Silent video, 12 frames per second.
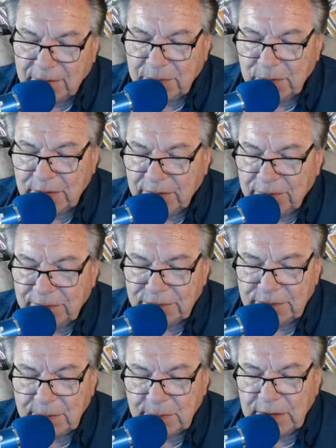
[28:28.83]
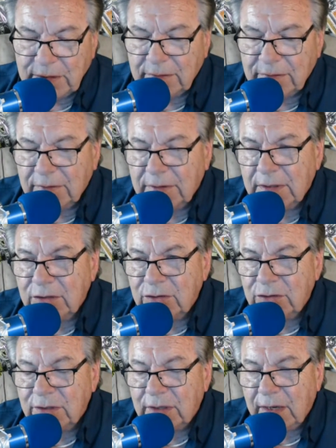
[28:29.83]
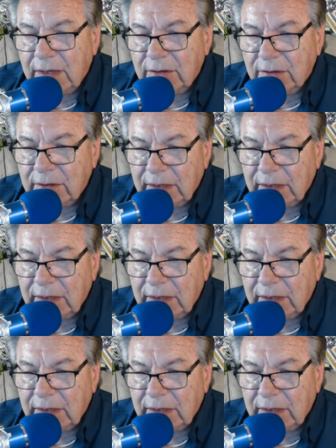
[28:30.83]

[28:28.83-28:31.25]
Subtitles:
putting an assembly engine together,